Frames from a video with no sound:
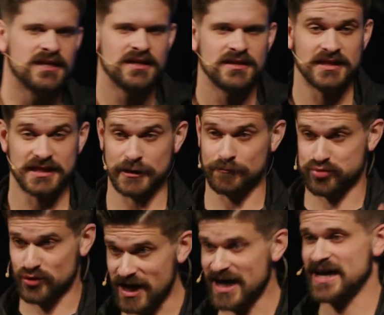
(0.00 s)
that the
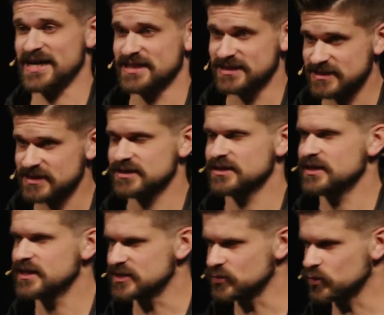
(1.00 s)
prize
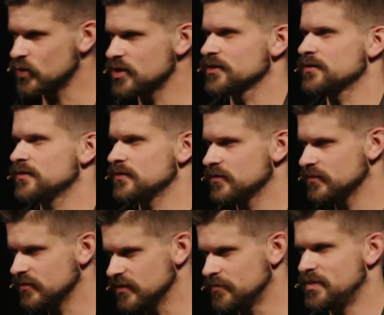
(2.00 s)
is worth
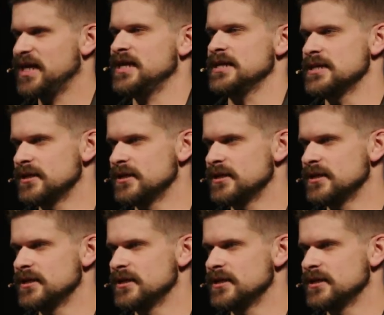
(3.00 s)
the pain.